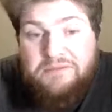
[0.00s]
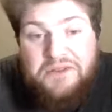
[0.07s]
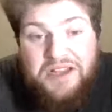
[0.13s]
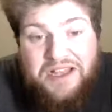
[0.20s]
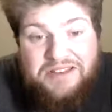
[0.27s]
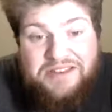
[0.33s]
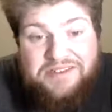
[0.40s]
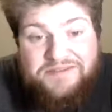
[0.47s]
I'm
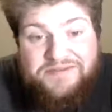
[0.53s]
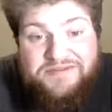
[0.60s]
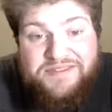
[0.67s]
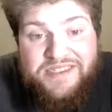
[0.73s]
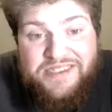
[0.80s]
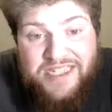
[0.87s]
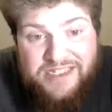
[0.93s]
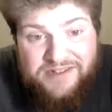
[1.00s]
glad they've
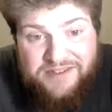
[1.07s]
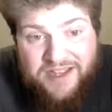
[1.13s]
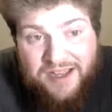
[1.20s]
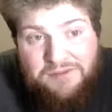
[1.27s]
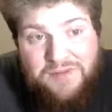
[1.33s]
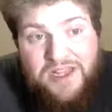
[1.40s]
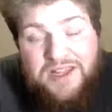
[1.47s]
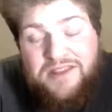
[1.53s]
continued that.
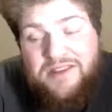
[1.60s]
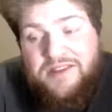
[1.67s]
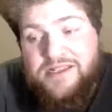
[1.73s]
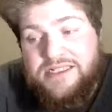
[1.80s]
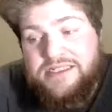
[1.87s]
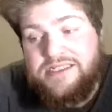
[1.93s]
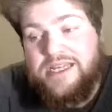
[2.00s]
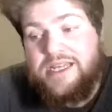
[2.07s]
I'm glad that they
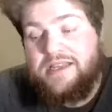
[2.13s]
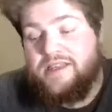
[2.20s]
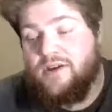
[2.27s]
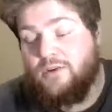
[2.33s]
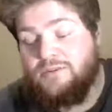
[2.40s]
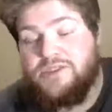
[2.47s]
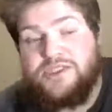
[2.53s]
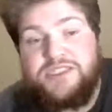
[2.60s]
didn't take the
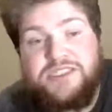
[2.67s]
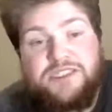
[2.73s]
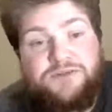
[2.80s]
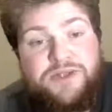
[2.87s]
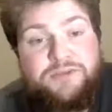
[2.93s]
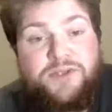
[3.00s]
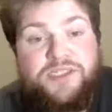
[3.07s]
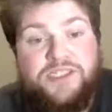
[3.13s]
opportunity to
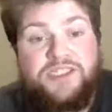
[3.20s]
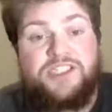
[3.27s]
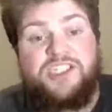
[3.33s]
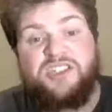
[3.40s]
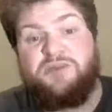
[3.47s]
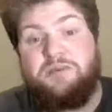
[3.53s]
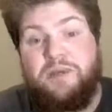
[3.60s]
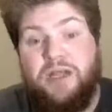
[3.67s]
reboot it to
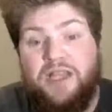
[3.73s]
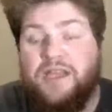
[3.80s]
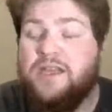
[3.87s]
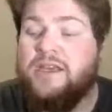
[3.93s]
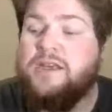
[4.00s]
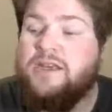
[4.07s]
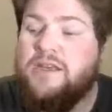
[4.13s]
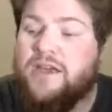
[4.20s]
just be
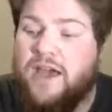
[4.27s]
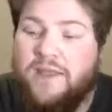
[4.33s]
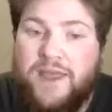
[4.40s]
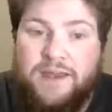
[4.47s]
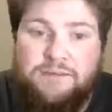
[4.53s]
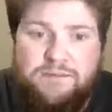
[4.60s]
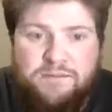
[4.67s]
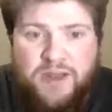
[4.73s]
Billy and
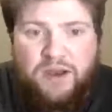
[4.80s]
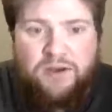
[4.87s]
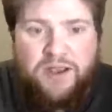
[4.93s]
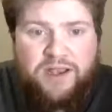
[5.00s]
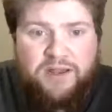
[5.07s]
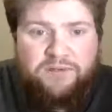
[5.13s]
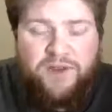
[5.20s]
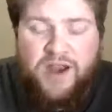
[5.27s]
then
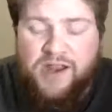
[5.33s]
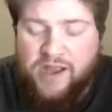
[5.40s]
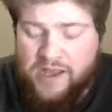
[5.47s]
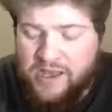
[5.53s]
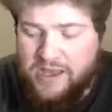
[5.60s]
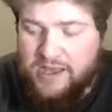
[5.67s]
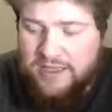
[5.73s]
Mary and then Freddie.